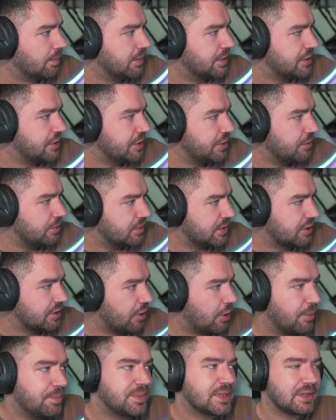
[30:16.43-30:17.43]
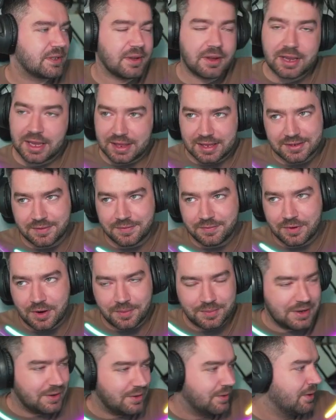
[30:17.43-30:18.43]
2 stops. Okay, that's
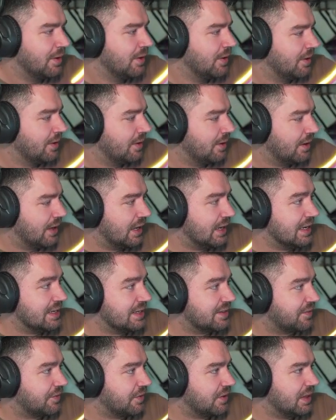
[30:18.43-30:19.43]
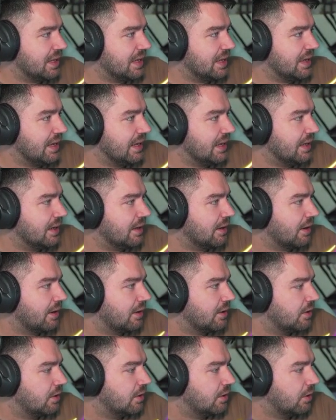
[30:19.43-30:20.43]
confirmed it. At least for the
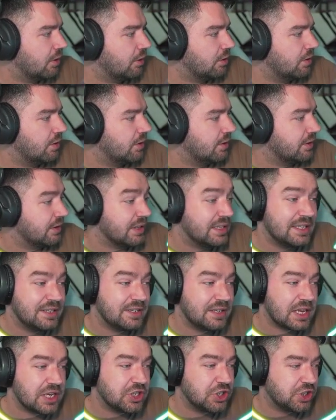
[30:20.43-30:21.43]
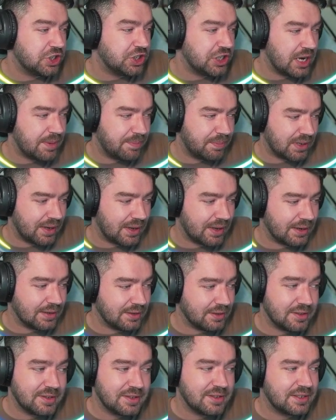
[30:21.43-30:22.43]
this is a ship line.
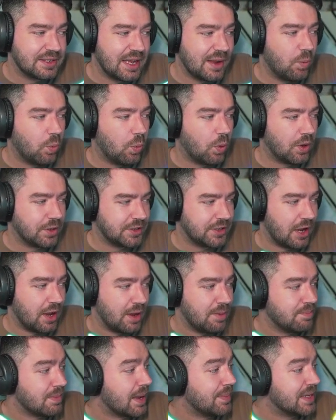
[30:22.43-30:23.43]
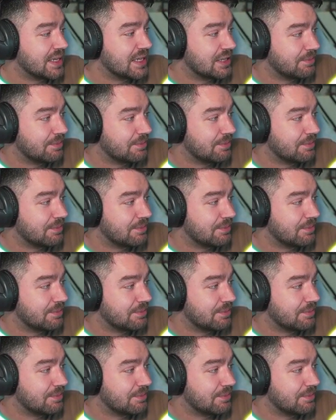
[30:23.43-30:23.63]
Doesn't say what type. Maybe it's